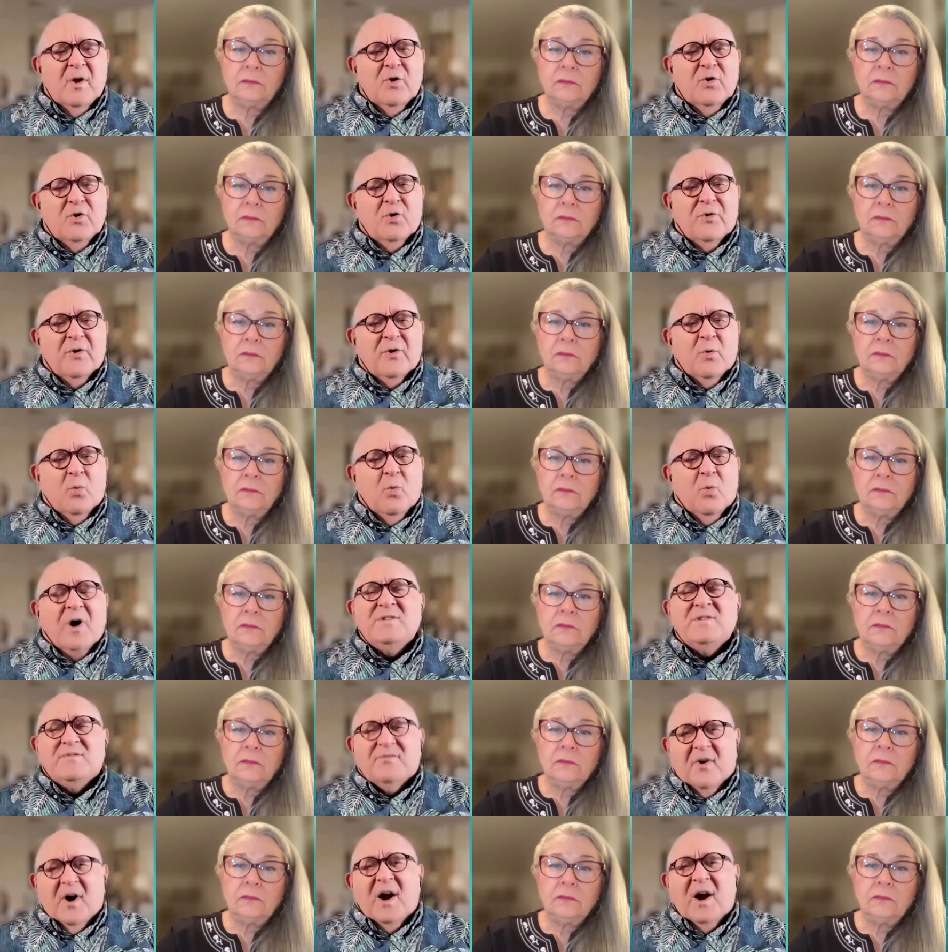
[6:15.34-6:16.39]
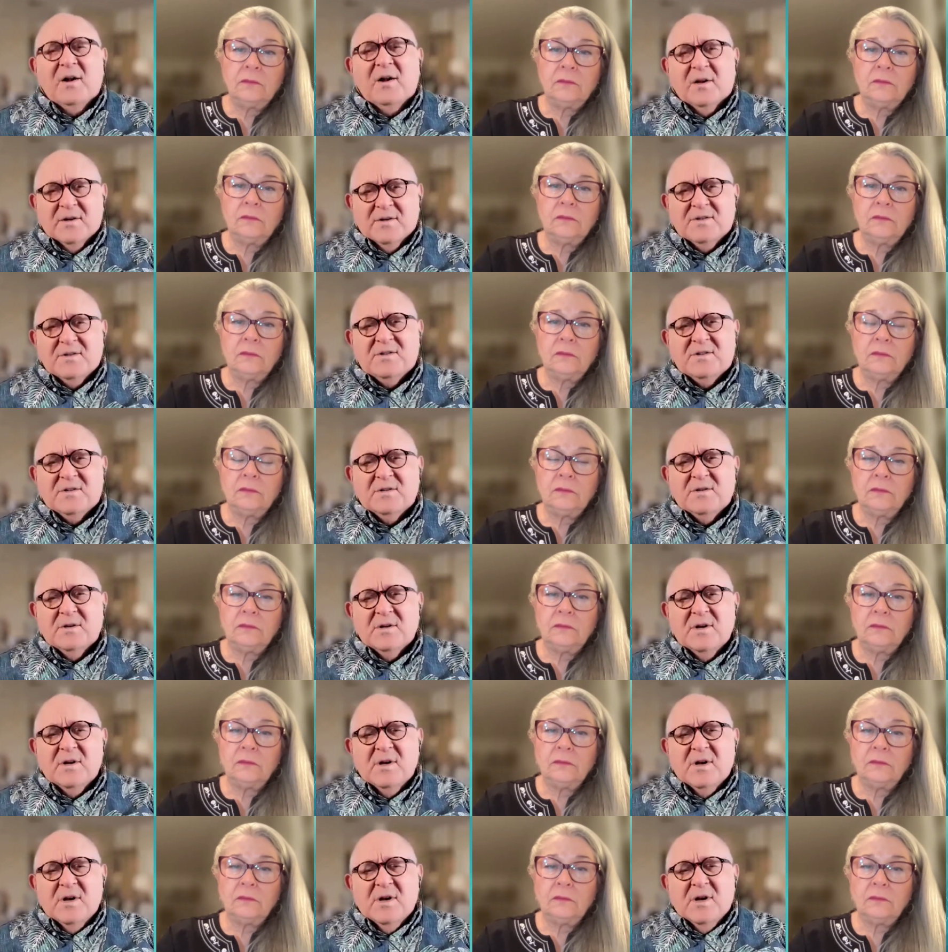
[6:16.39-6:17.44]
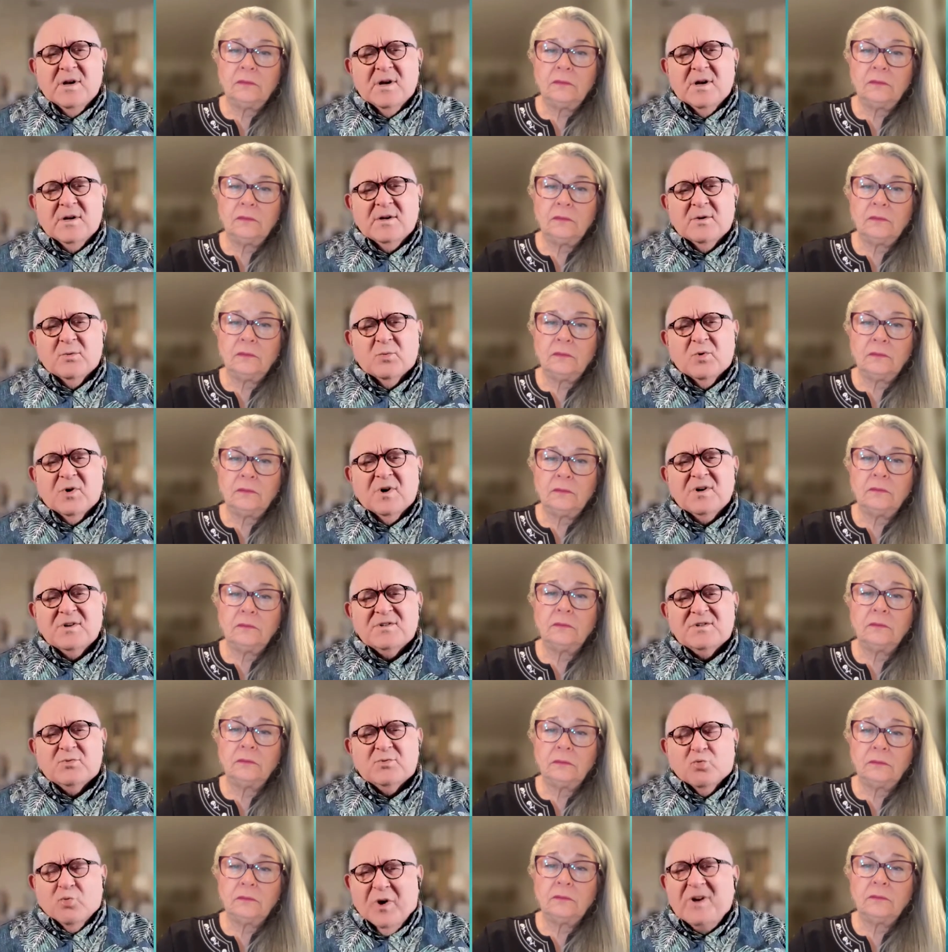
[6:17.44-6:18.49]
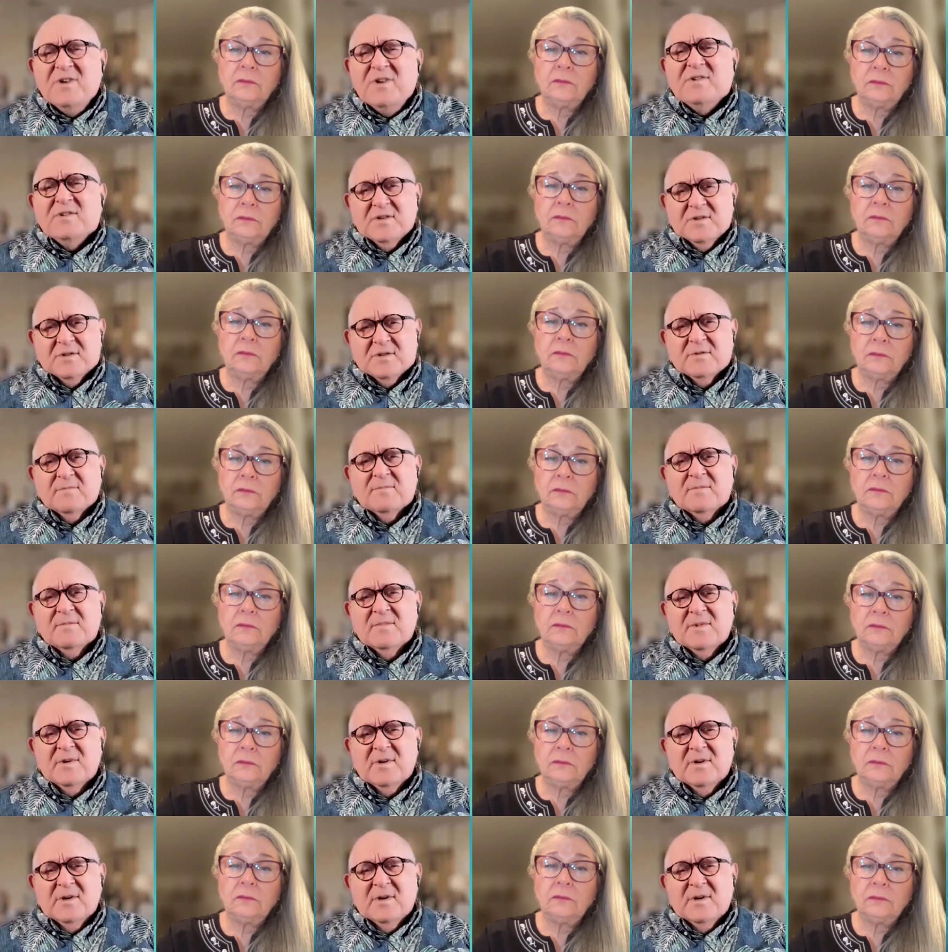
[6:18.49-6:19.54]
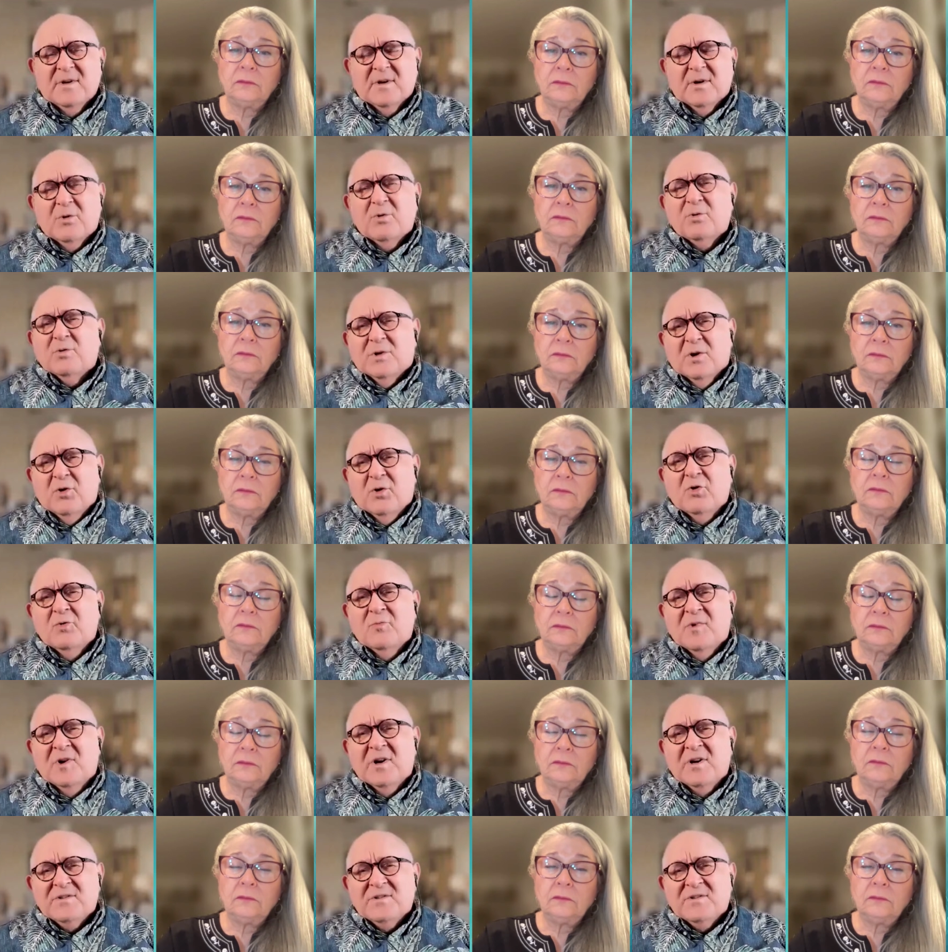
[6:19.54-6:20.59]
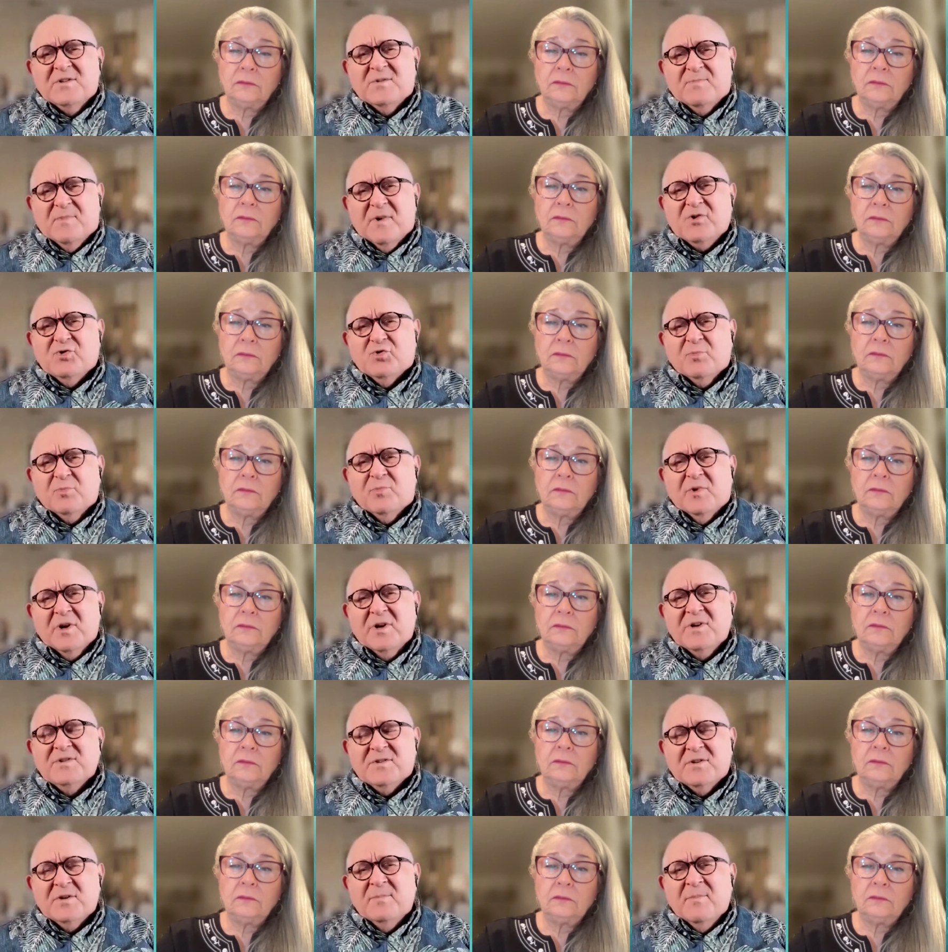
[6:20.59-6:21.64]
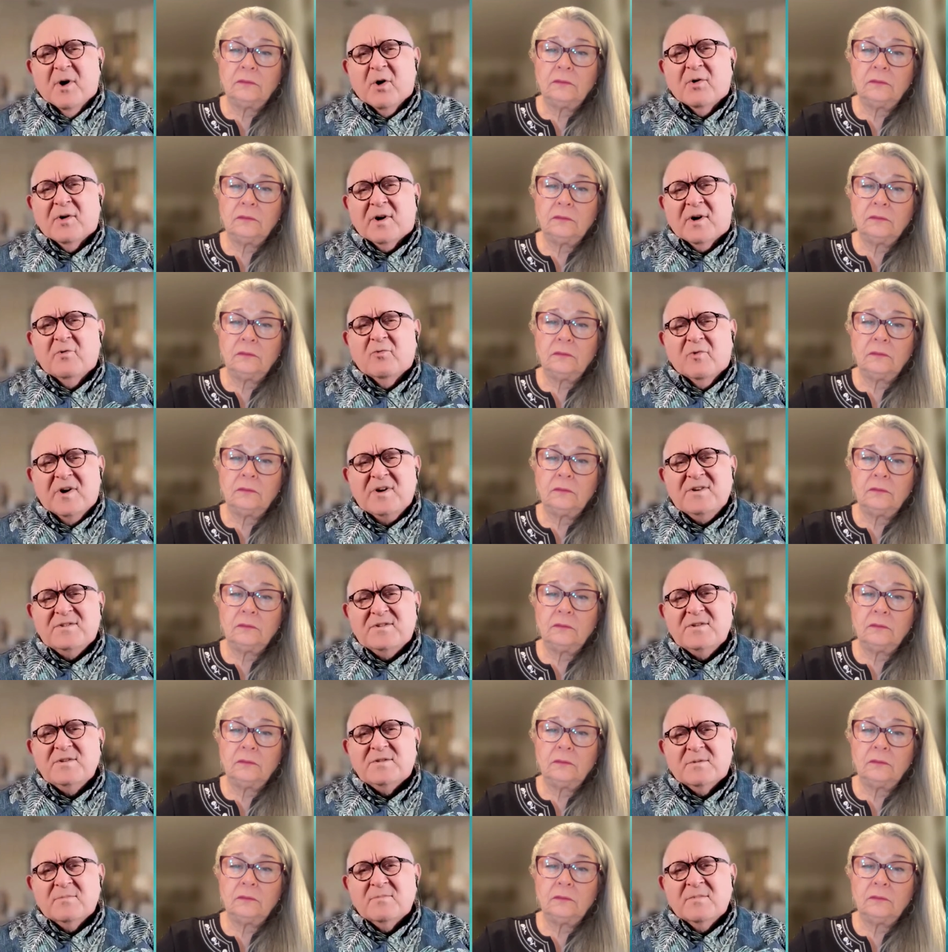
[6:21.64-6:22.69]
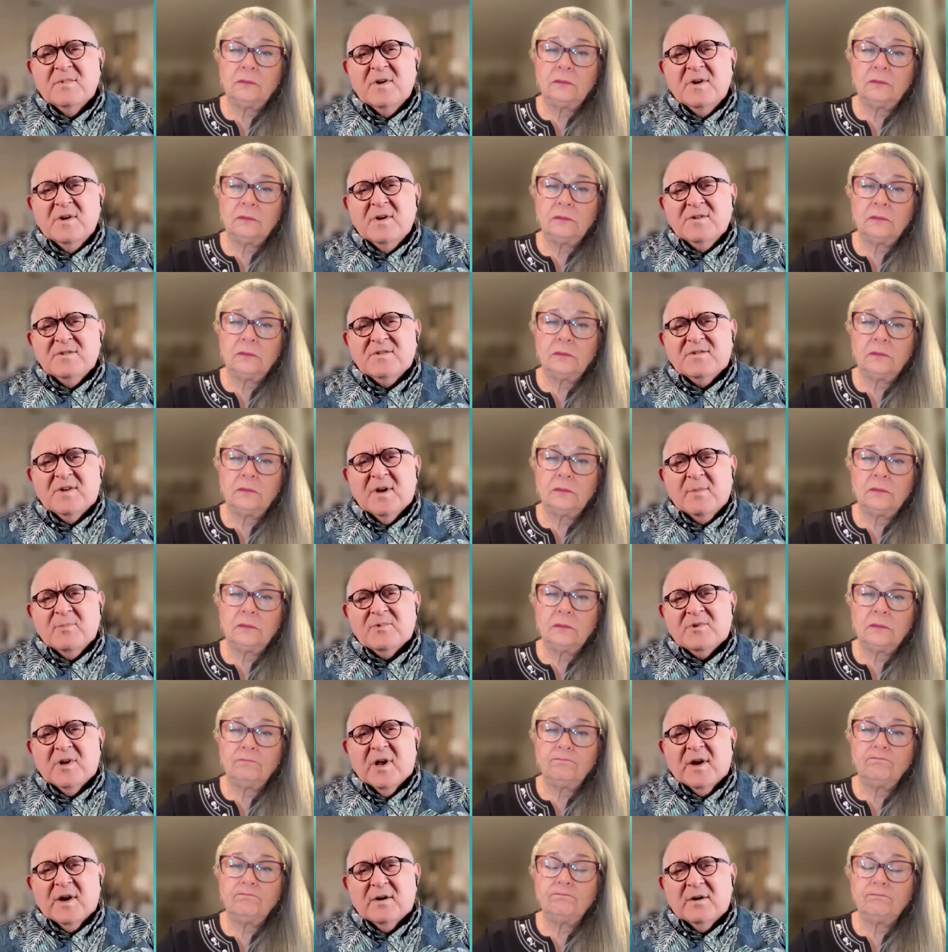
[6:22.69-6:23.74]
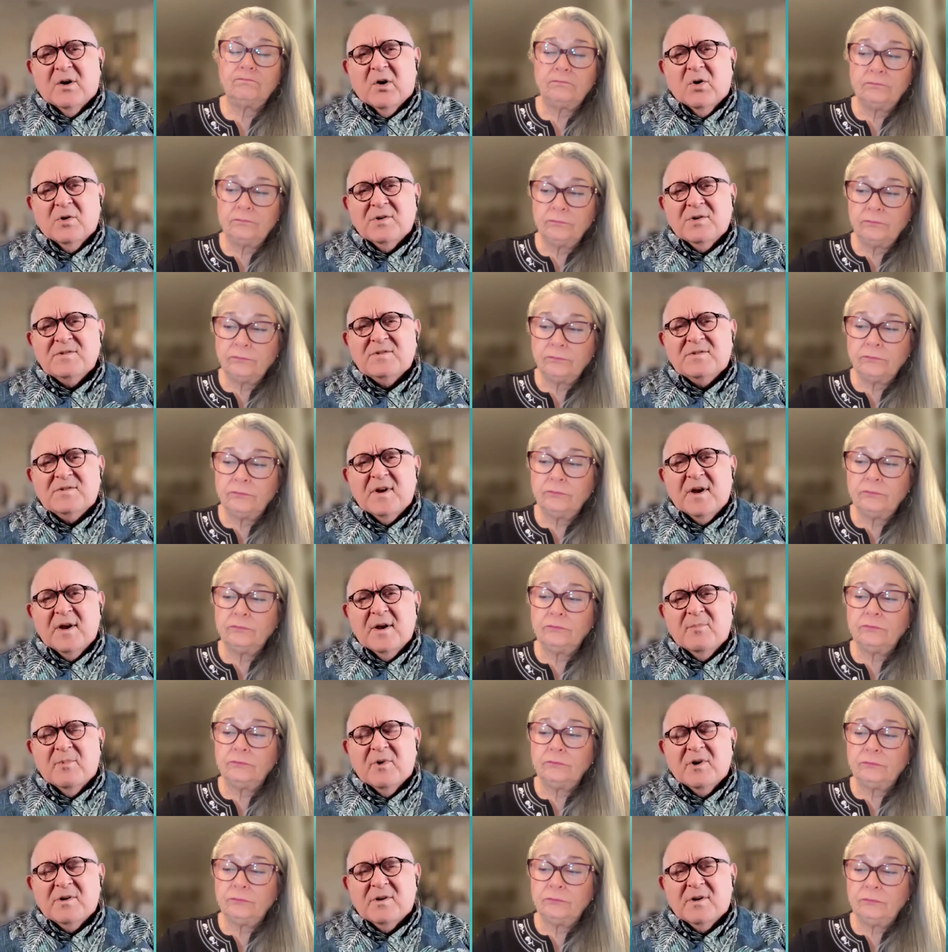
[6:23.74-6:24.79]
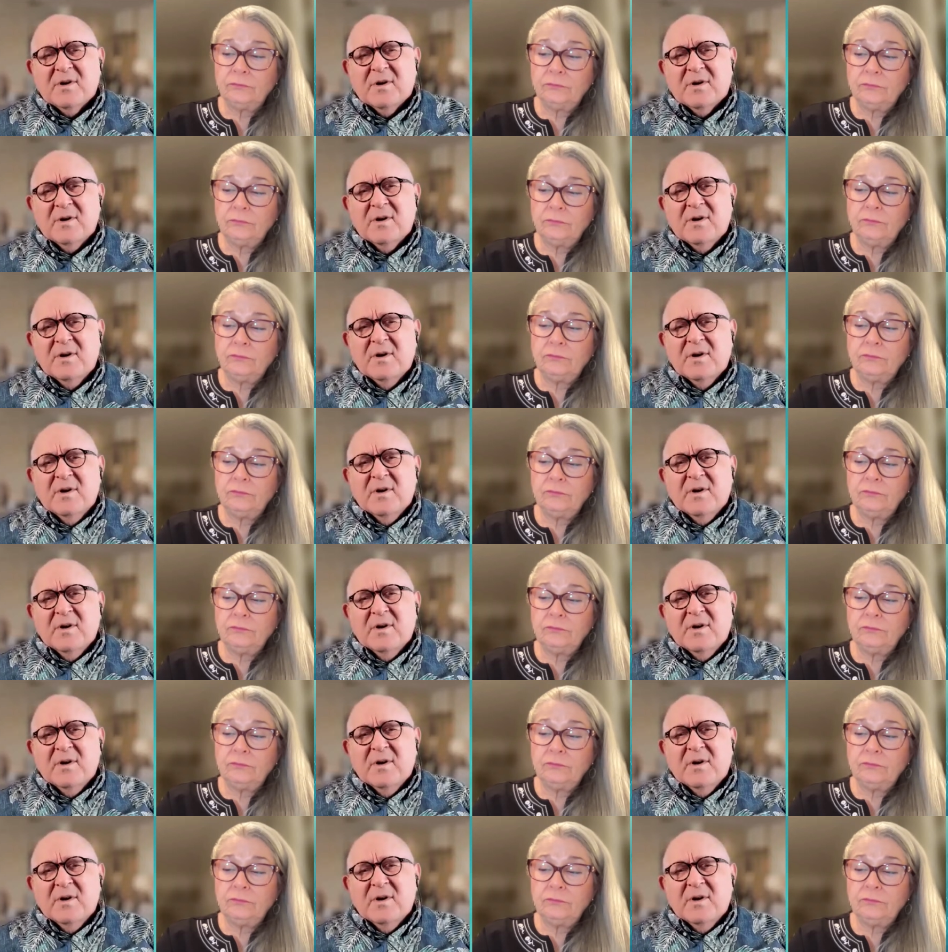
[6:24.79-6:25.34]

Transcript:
Speaker 1: you know, there was violence and there was racism. Oklahoma has a special place in American racism, seems like. Hard to say, but uh,